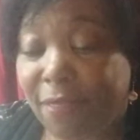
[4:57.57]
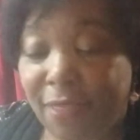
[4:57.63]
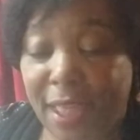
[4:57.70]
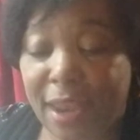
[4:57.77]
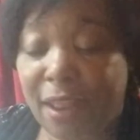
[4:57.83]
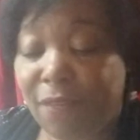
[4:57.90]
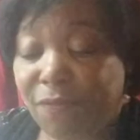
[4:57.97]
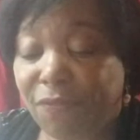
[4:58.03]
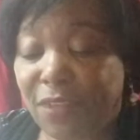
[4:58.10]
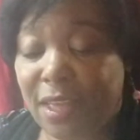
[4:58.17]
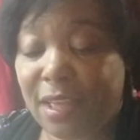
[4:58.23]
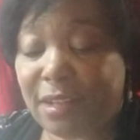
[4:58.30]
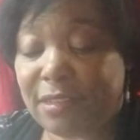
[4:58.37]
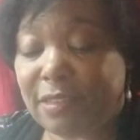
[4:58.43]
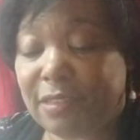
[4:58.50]
that it
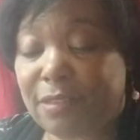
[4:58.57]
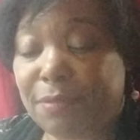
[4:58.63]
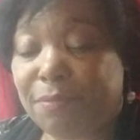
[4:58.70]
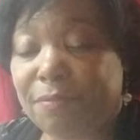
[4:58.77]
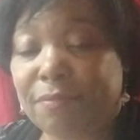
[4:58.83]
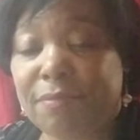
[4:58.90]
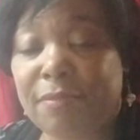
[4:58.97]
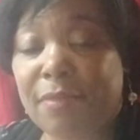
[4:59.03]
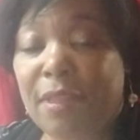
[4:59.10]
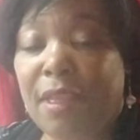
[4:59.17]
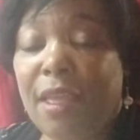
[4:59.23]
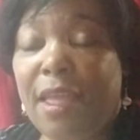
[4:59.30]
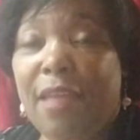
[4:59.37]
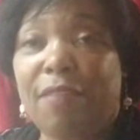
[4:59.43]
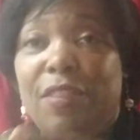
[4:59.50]
fits
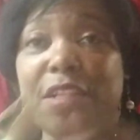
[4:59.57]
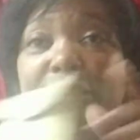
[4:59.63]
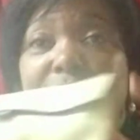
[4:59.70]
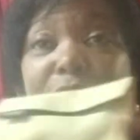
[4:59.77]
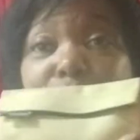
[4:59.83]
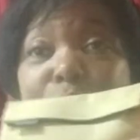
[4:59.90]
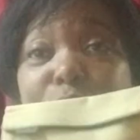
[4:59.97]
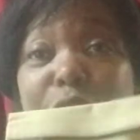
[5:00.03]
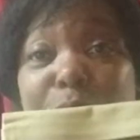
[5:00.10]
in this little